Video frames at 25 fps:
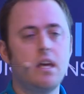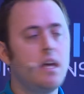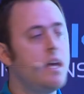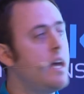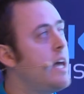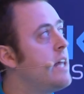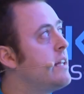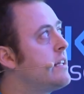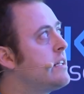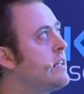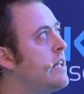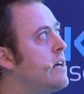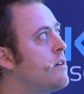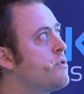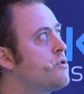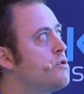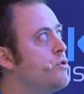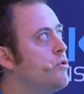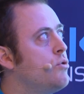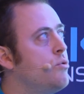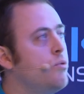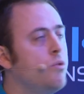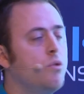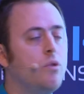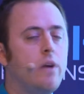and allows you
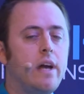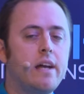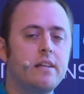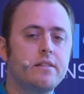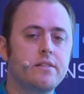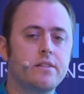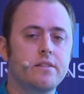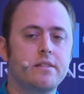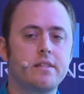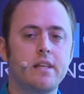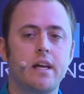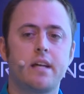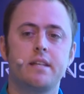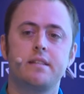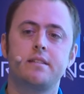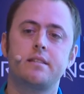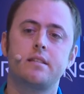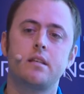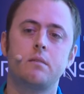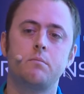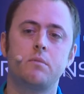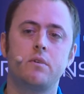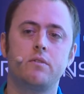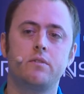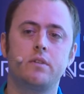to exercise
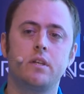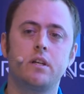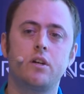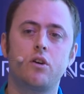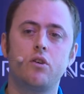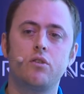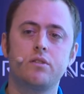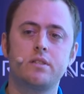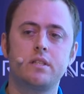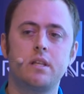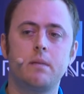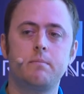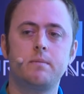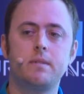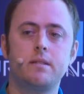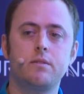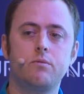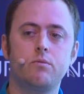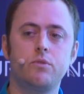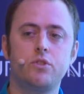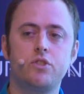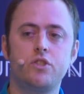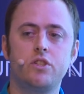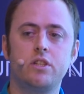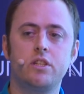some of the concepts
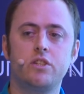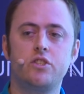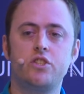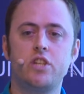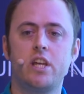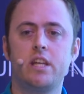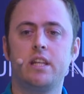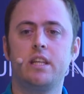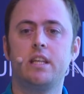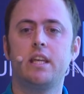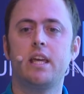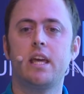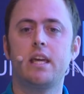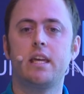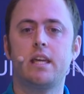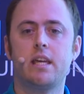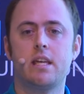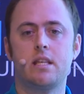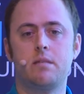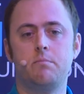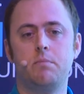which the JDK